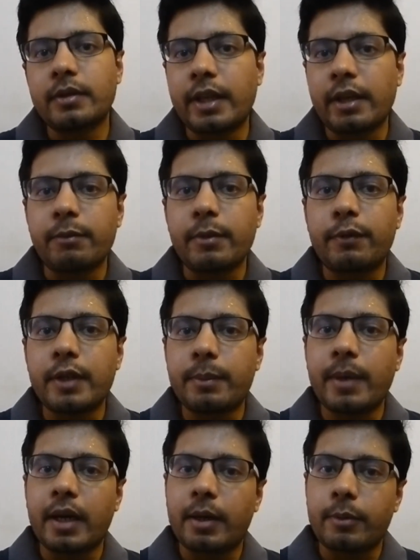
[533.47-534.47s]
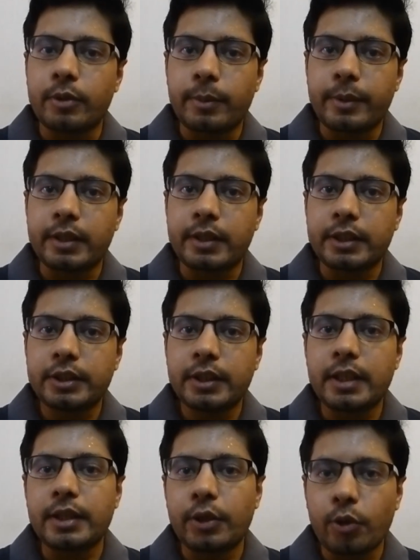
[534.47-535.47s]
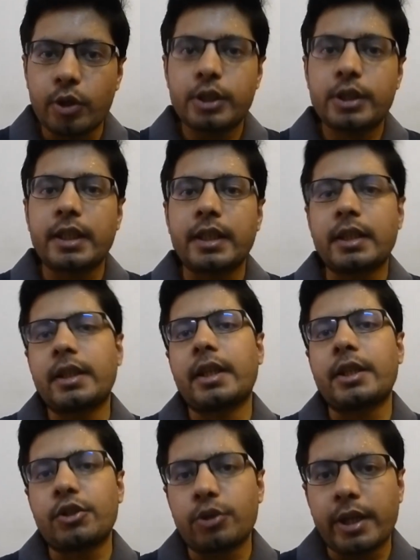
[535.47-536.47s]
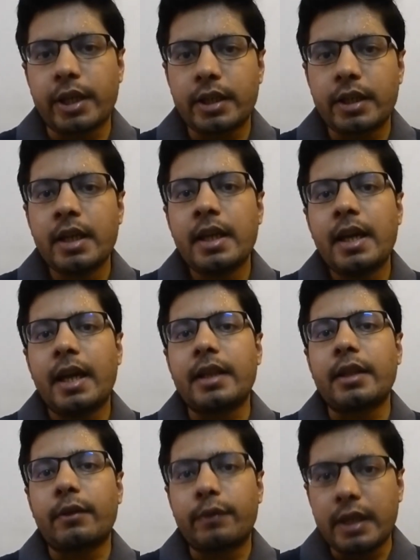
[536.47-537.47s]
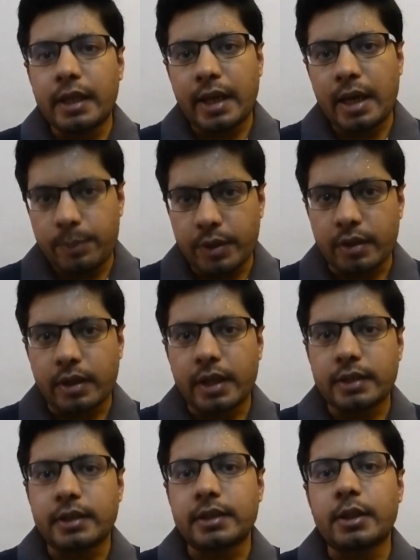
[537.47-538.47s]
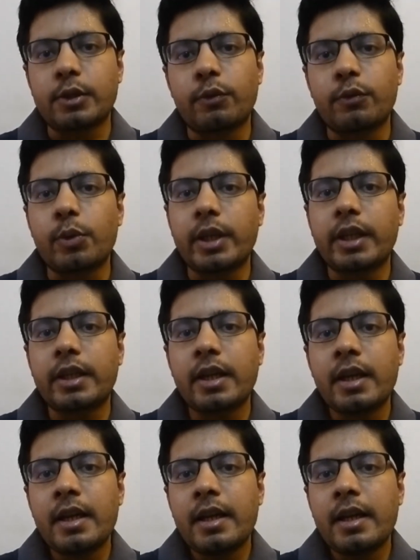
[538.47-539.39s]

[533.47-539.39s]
gave me feedback about the meditation, and they all say that they're enjoying it and they're feeling happier as a result of doing it.